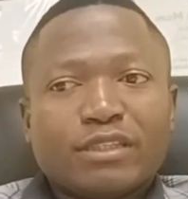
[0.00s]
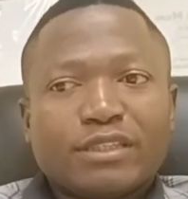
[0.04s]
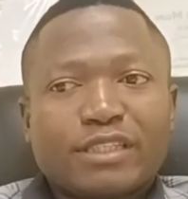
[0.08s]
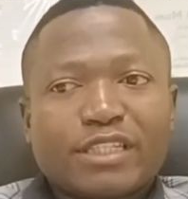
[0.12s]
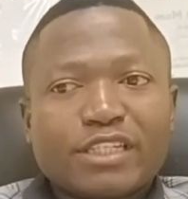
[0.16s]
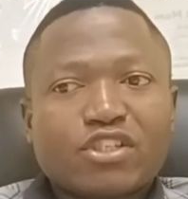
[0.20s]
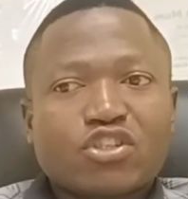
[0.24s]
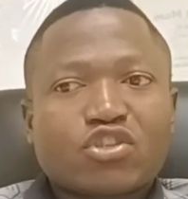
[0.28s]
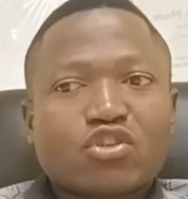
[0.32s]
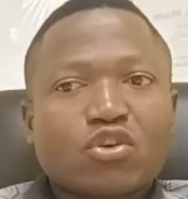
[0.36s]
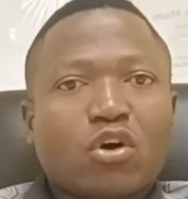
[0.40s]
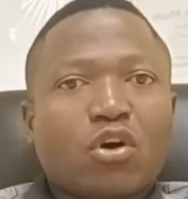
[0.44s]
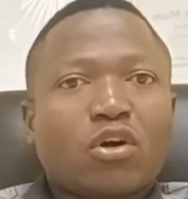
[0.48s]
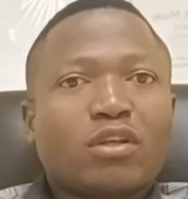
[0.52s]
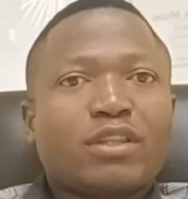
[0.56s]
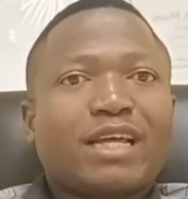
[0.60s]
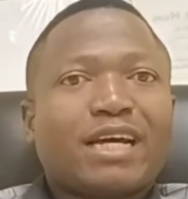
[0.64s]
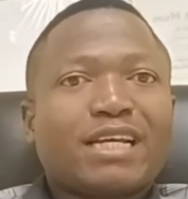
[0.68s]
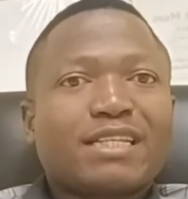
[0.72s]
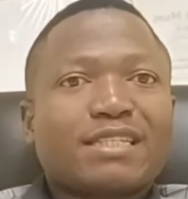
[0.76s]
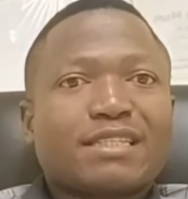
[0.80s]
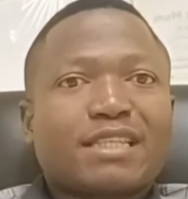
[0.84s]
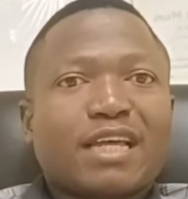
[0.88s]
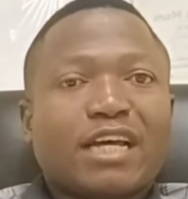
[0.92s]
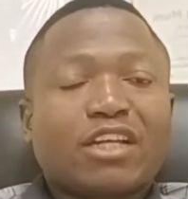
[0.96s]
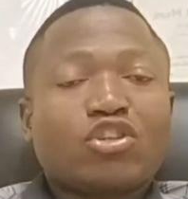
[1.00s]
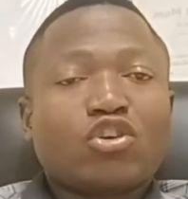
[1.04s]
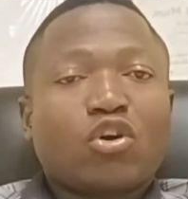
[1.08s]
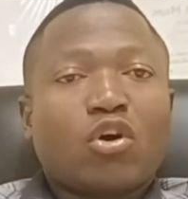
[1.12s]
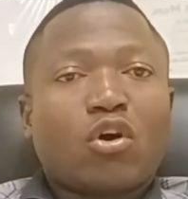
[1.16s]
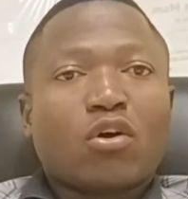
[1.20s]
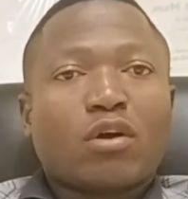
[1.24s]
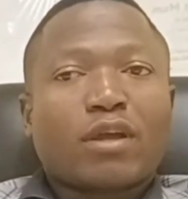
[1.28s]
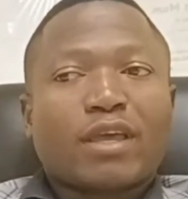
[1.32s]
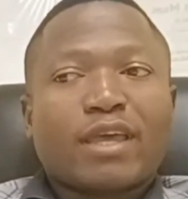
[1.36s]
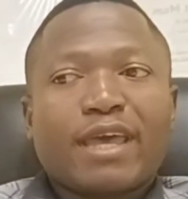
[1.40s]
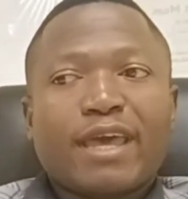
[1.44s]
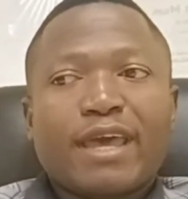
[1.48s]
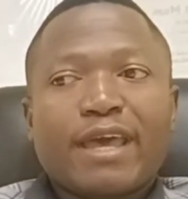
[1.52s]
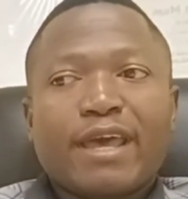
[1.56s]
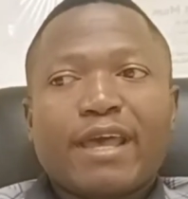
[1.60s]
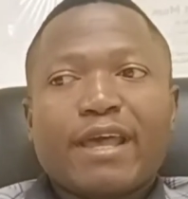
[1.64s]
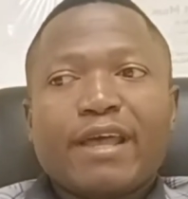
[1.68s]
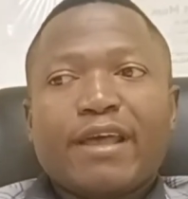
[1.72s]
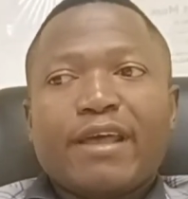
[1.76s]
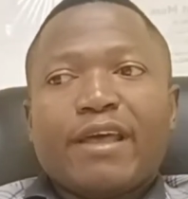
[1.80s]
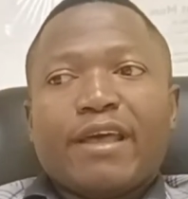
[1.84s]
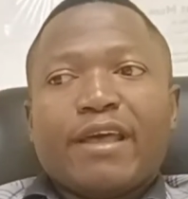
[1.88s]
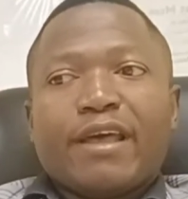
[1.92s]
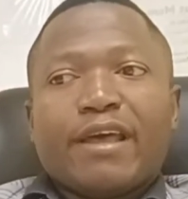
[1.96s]
disorders that
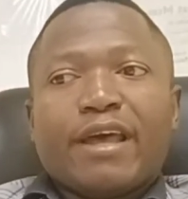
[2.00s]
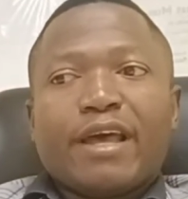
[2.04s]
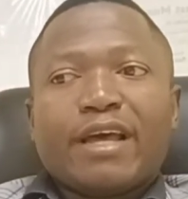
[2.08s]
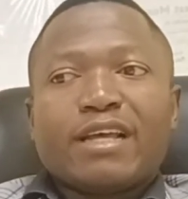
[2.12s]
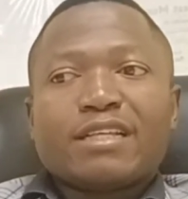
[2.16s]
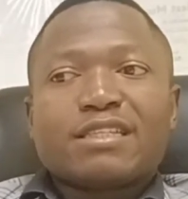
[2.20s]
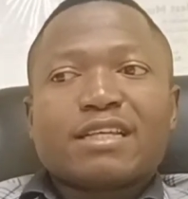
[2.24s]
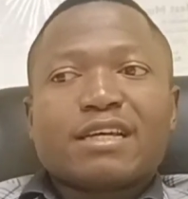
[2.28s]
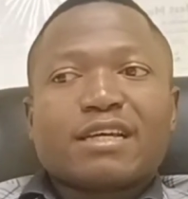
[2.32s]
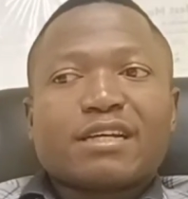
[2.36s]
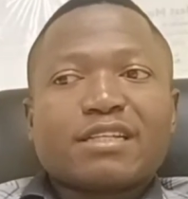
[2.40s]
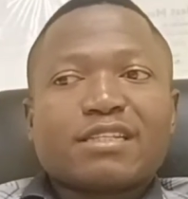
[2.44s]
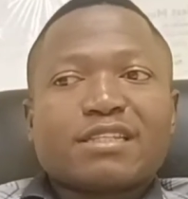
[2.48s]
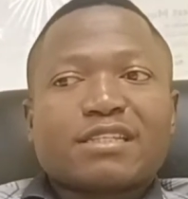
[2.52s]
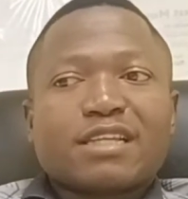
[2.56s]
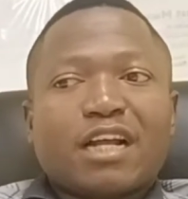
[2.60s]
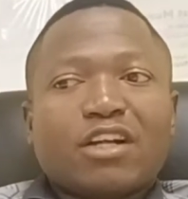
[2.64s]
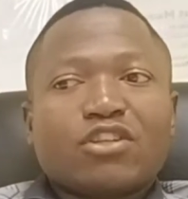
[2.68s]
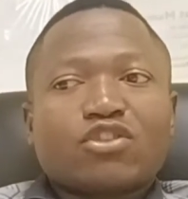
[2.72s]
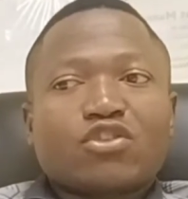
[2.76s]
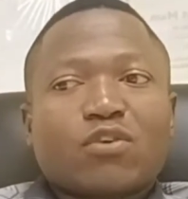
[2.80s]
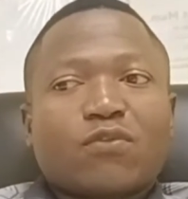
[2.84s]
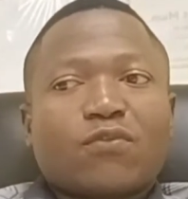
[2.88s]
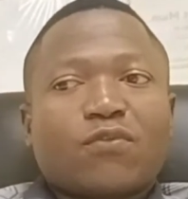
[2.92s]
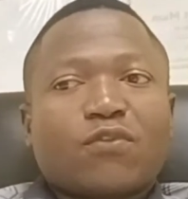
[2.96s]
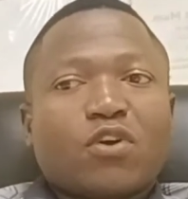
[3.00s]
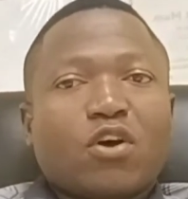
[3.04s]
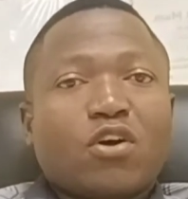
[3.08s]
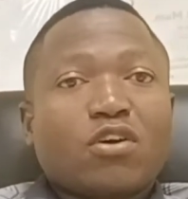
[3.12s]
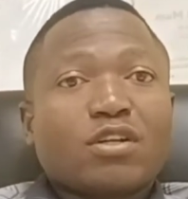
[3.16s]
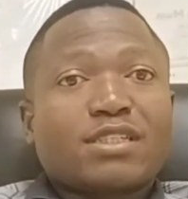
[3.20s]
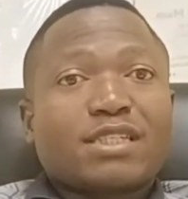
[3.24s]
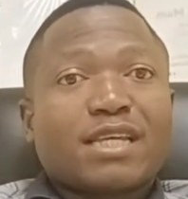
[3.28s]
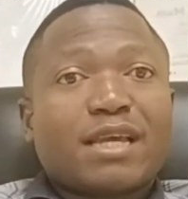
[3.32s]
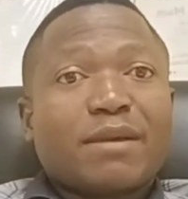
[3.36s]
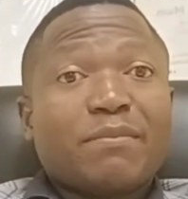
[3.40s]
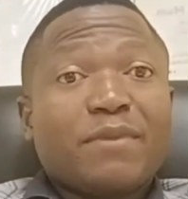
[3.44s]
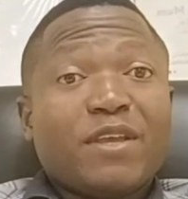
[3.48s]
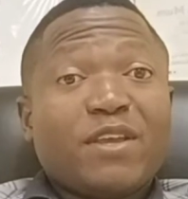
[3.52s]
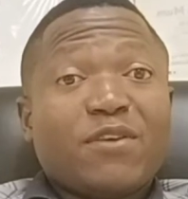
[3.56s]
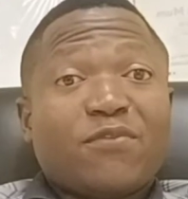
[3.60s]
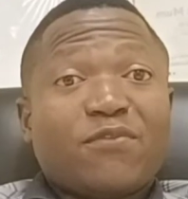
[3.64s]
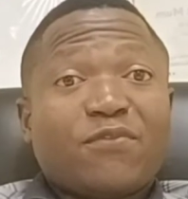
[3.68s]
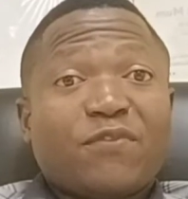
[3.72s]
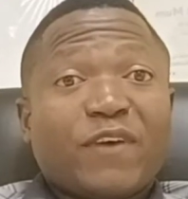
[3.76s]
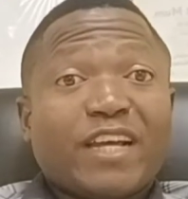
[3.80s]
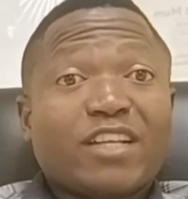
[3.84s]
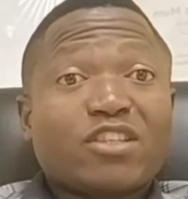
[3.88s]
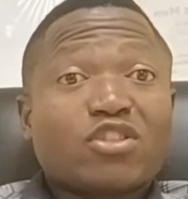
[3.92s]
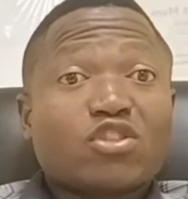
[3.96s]
occur as a result of long-term
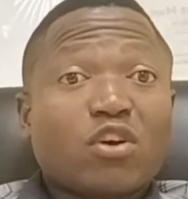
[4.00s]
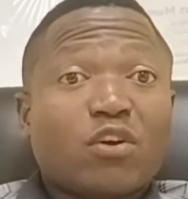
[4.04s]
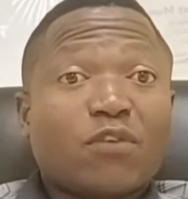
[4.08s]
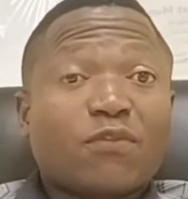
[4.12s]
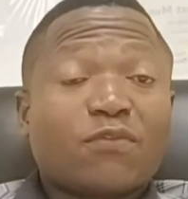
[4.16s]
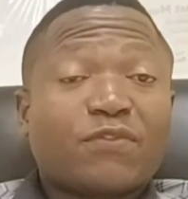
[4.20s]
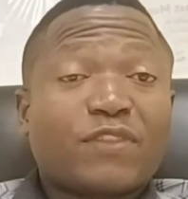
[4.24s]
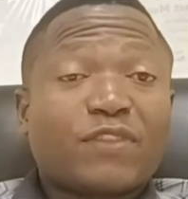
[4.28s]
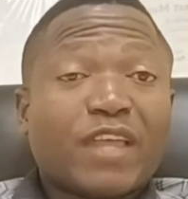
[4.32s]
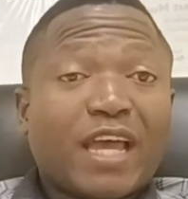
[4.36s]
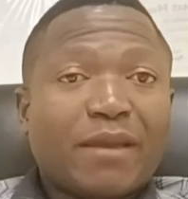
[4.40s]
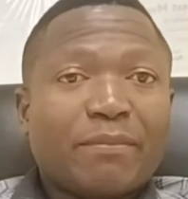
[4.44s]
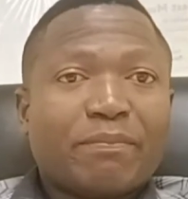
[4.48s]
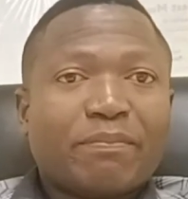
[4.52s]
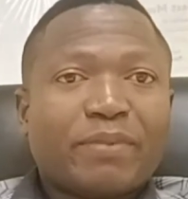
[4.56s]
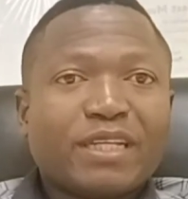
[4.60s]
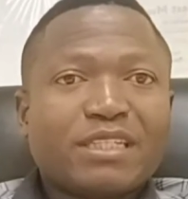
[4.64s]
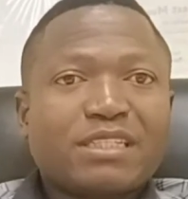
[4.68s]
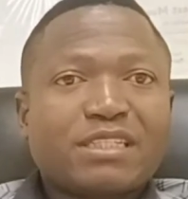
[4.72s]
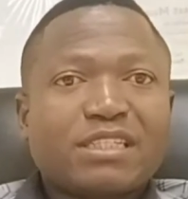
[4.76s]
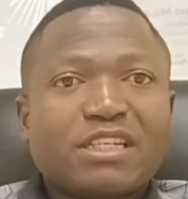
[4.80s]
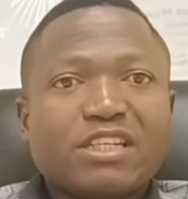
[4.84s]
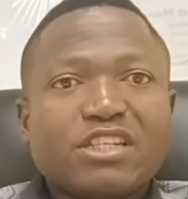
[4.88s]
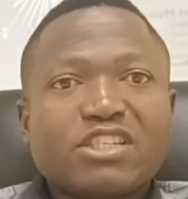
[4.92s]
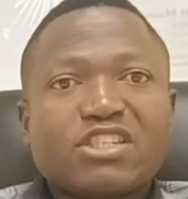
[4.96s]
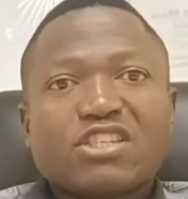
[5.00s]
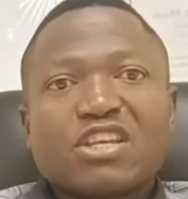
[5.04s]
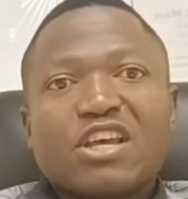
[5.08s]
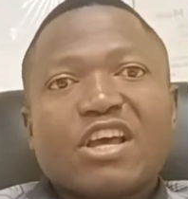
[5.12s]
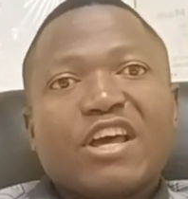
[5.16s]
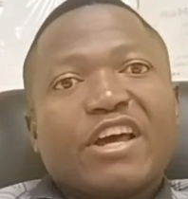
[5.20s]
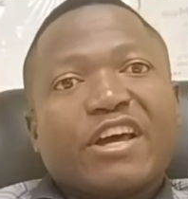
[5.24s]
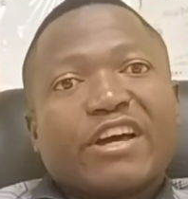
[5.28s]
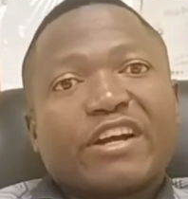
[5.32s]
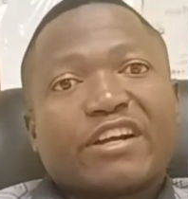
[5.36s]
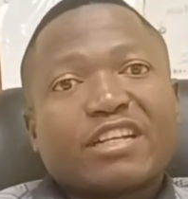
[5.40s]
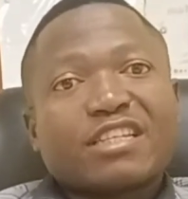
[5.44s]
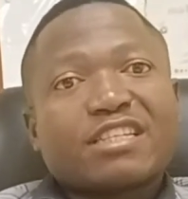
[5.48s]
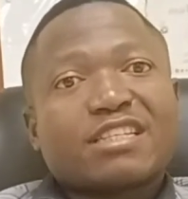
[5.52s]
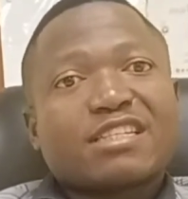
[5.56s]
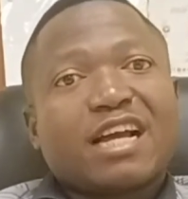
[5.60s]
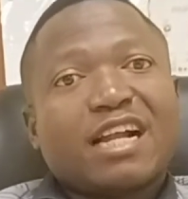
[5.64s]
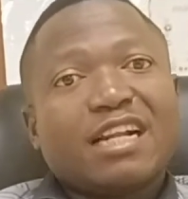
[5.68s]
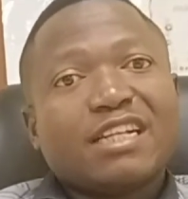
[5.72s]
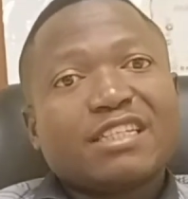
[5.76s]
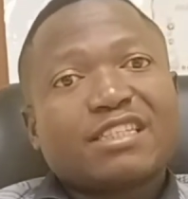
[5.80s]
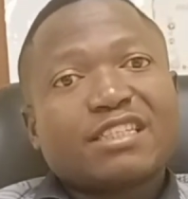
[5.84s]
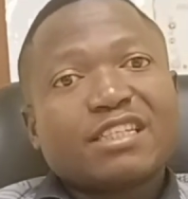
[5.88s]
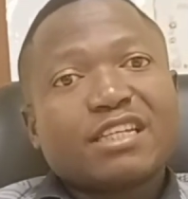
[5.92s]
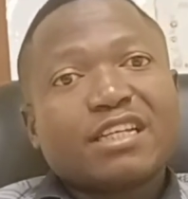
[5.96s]
effects of diabetes
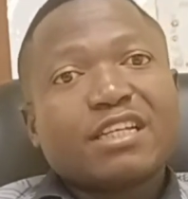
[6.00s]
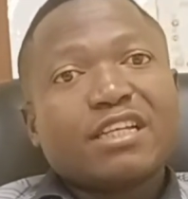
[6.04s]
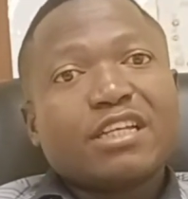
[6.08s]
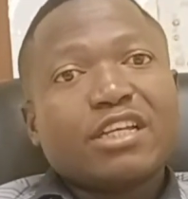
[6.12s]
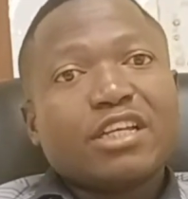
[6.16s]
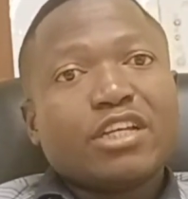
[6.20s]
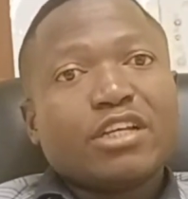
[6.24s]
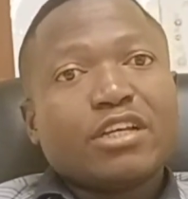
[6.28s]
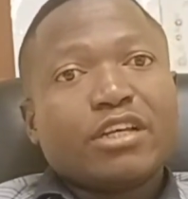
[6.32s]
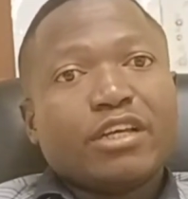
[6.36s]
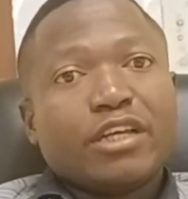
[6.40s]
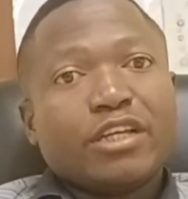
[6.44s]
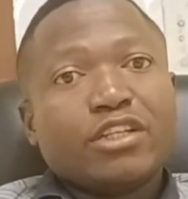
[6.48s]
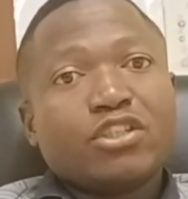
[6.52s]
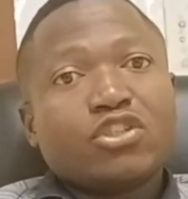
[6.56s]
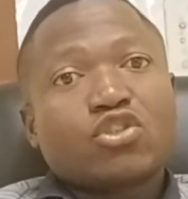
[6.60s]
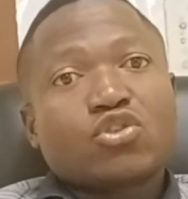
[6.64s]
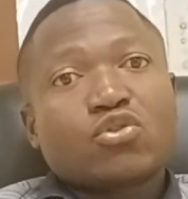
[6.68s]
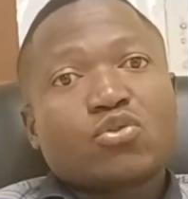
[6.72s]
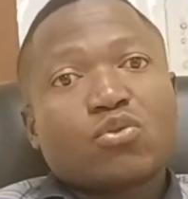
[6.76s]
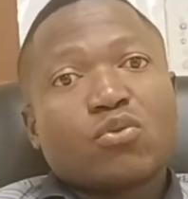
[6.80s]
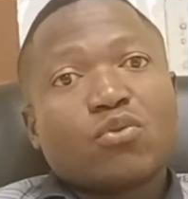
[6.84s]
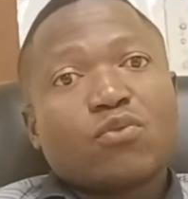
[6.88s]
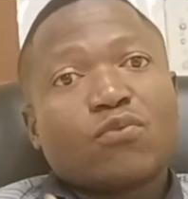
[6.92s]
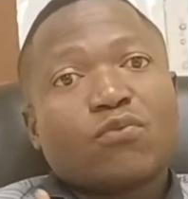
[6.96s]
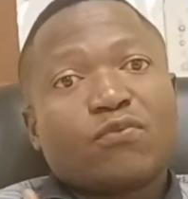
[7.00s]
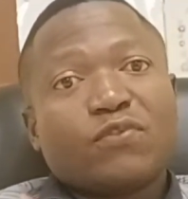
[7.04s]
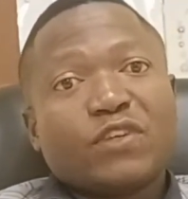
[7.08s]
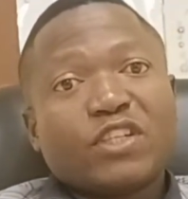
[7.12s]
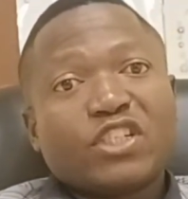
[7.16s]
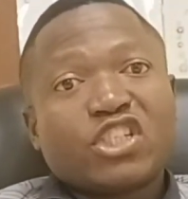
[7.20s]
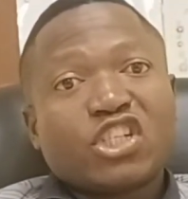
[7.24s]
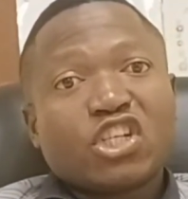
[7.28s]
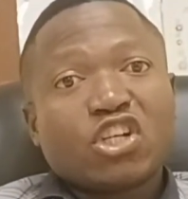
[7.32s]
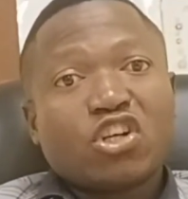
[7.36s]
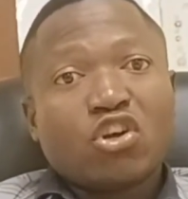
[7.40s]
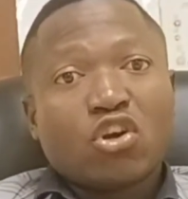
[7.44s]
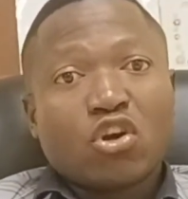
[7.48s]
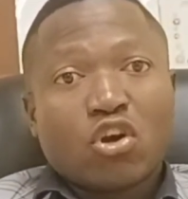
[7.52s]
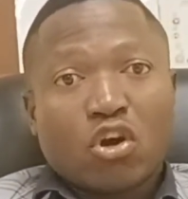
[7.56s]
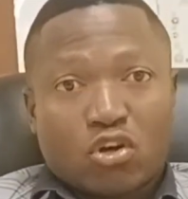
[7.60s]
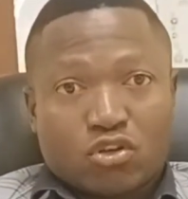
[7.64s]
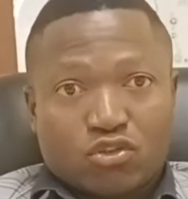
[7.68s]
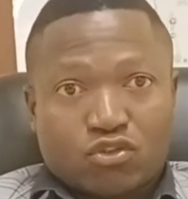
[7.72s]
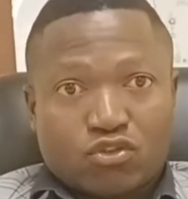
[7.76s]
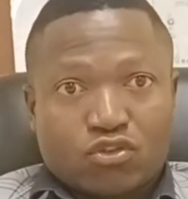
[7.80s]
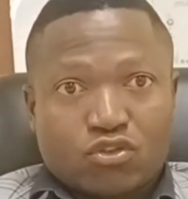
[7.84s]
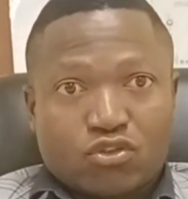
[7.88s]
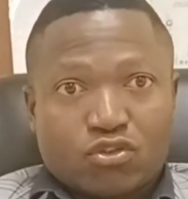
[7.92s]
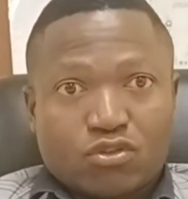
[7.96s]
resulting into vision
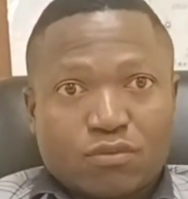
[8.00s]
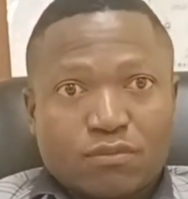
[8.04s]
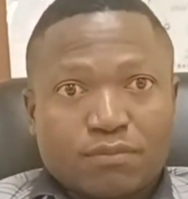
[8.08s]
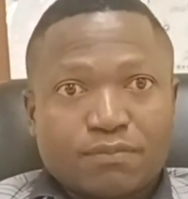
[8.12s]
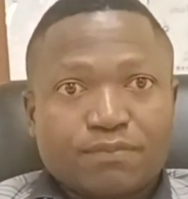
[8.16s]
loss.